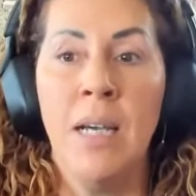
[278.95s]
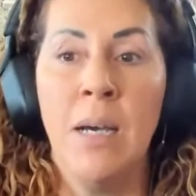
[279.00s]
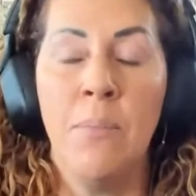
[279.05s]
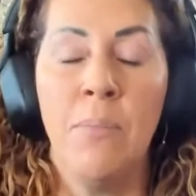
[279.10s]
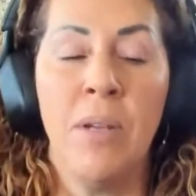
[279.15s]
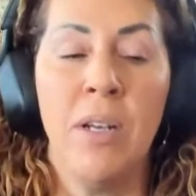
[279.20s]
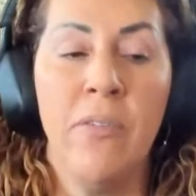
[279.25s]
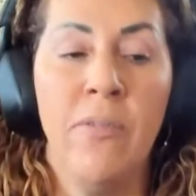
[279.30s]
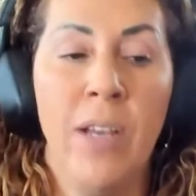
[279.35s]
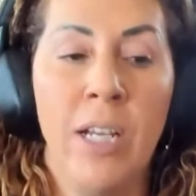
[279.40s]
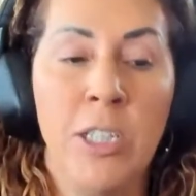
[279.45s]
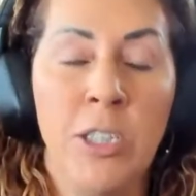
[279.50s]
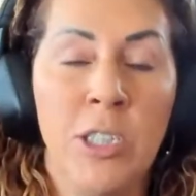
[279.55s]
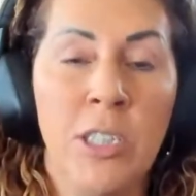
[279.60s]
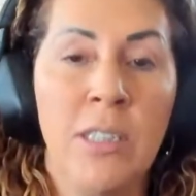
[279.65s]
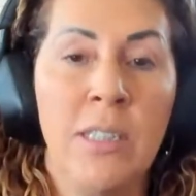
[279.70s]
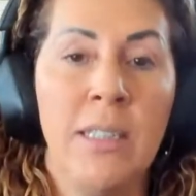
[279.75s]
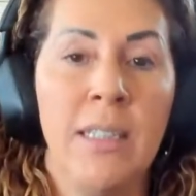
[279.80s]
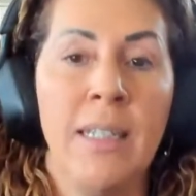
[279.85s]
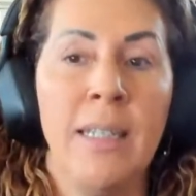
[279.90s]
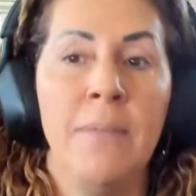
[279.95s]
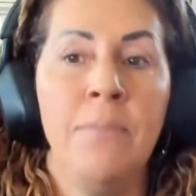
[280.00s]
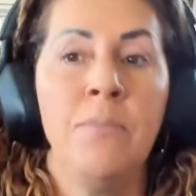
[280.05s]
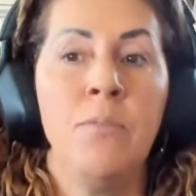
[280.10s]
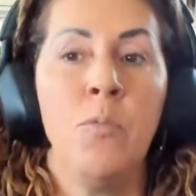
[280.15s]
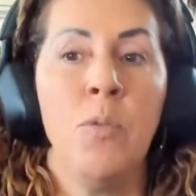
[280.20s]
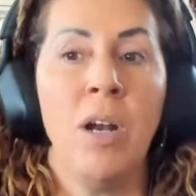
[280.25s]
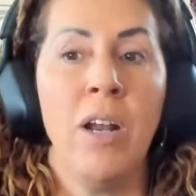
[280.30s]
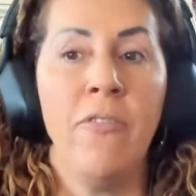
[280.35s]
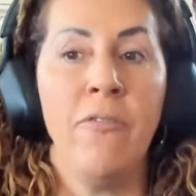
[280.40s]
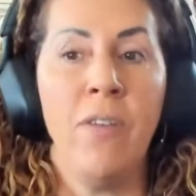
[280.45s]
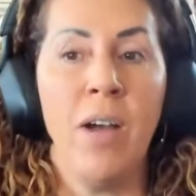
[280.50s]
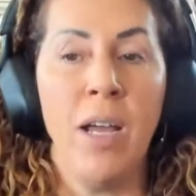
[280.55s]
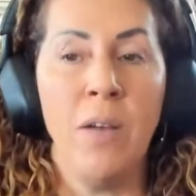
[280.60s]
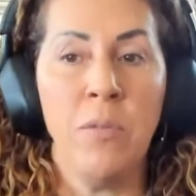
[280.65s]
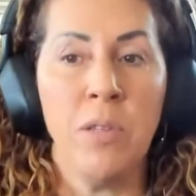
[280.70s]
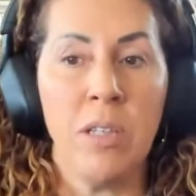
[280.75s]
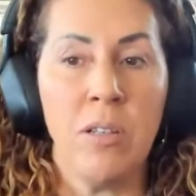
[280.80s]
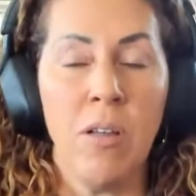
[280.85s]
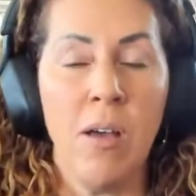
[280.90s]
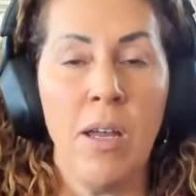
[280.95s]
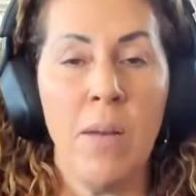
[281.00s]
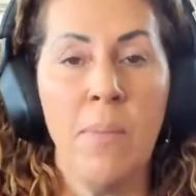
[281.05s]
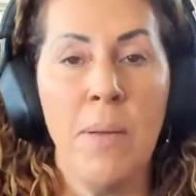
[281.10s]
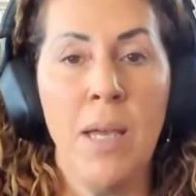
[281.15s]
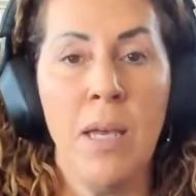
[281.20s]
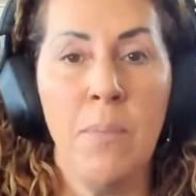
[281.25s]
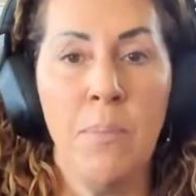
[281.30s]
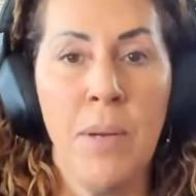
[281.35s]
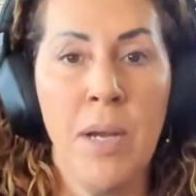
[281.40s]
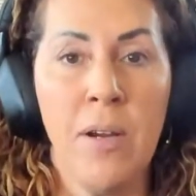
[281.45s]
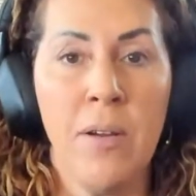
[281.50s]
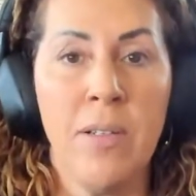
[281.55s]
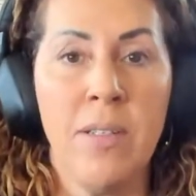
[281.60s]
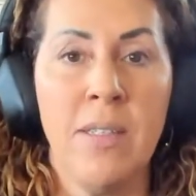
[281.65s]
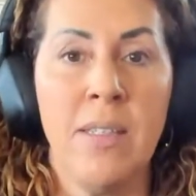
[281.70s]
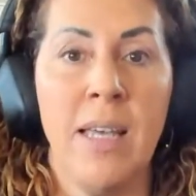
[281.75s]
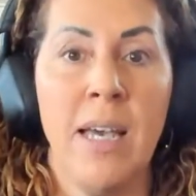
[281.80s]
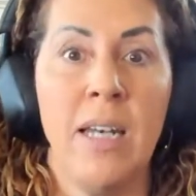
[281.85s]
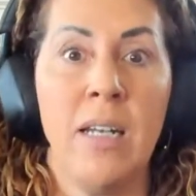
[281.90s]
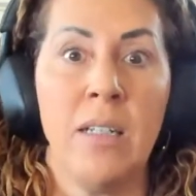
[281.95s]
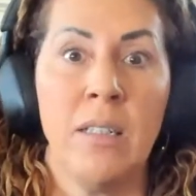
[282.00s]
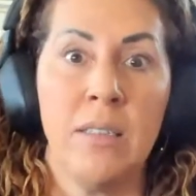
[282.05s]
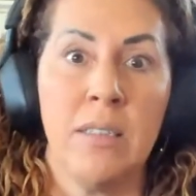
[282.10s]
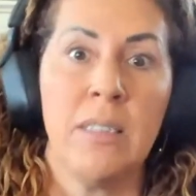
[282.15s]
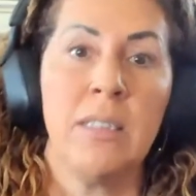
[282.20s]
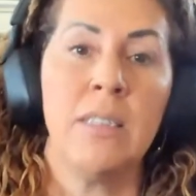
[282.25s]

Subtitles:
But eventually, what I find with a lot of pet parents that